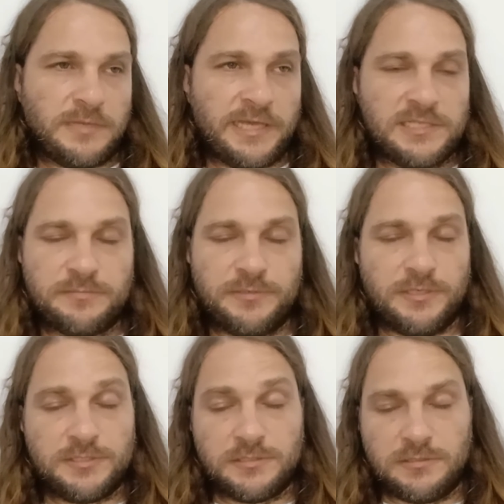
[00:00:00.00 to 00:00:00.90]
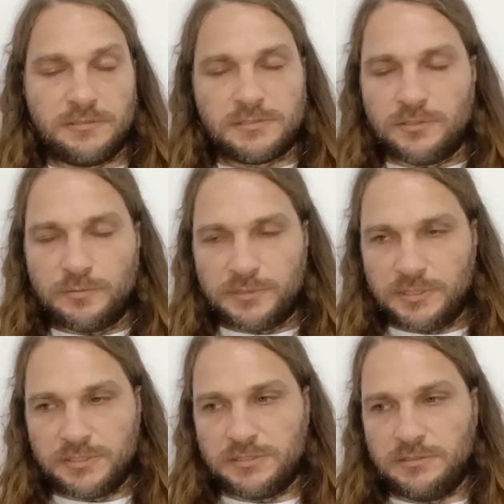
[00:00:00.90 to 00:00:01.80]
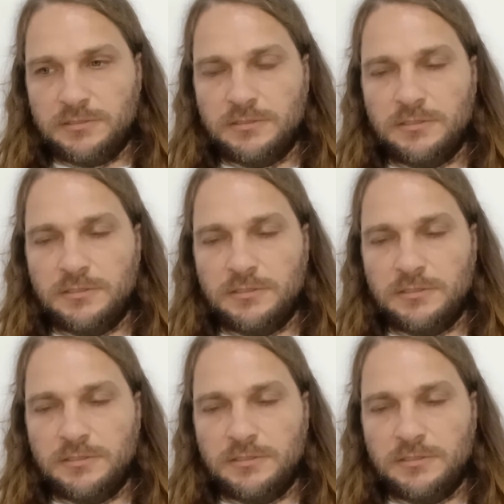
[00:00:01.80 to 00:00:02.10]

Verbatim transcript: ice production or snow production,